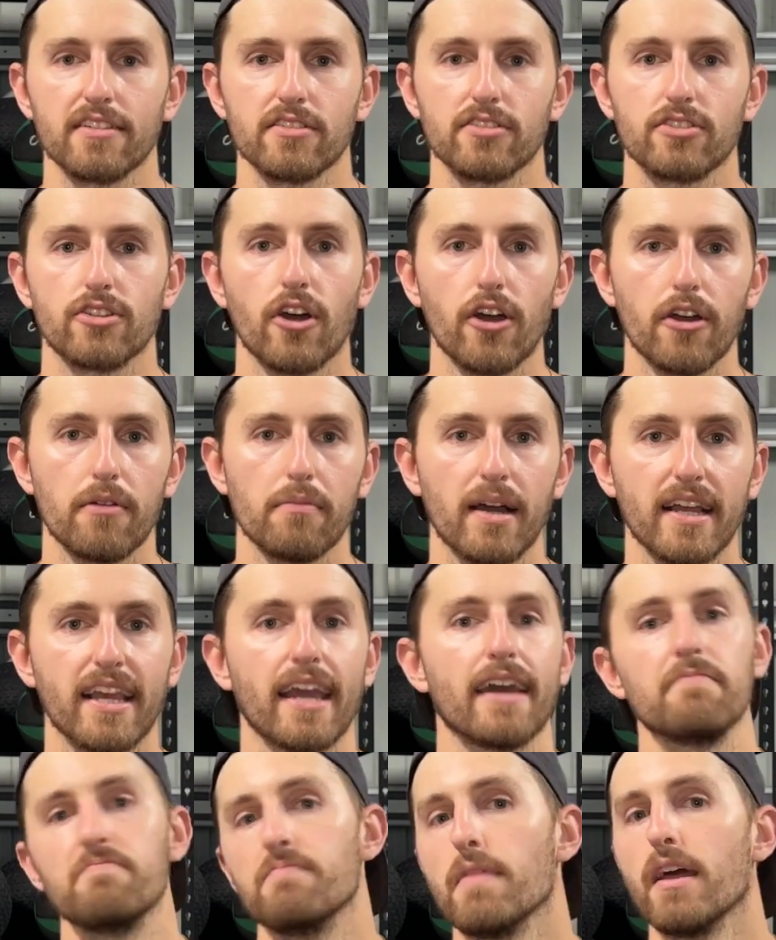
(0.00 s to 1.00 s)
So
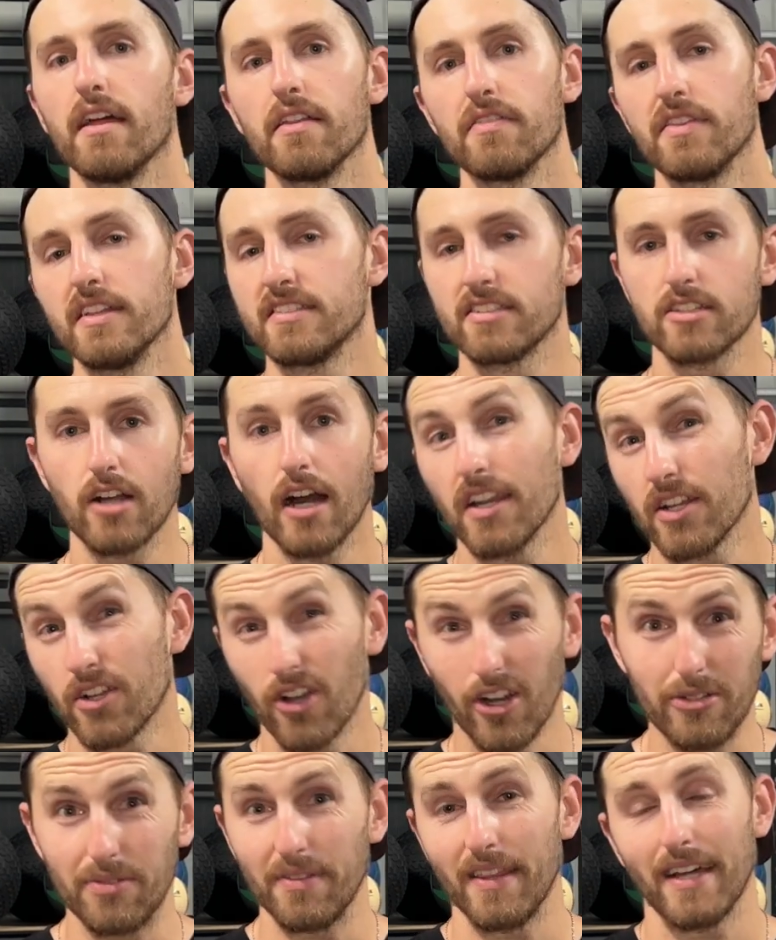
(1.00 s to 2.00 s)
again, this kind of
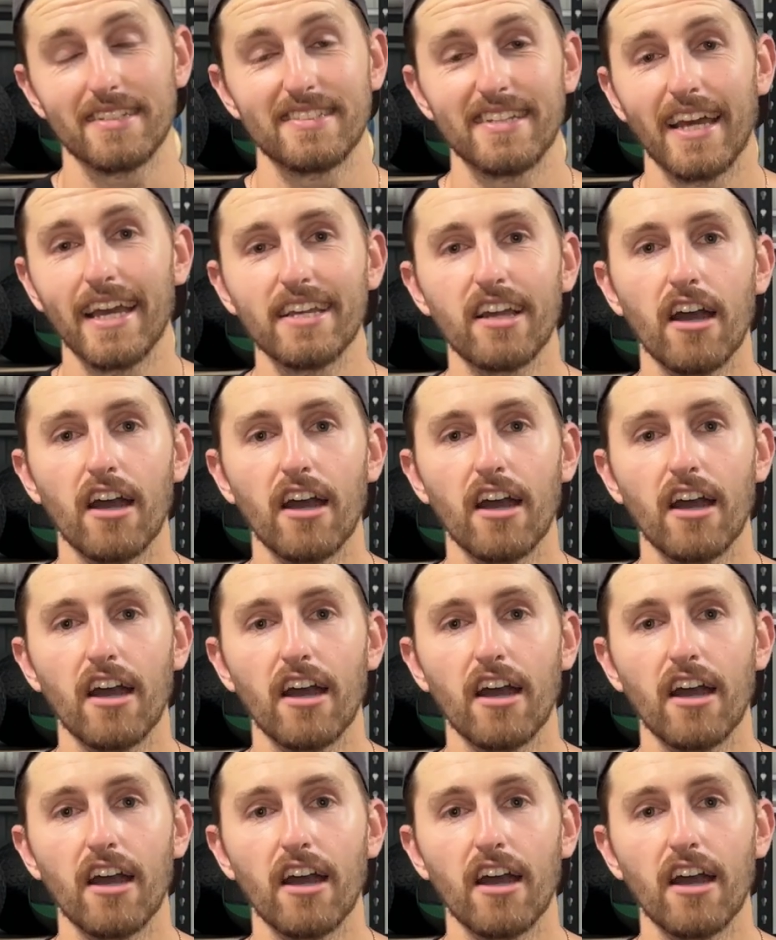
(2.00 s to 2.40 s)
goes without saying.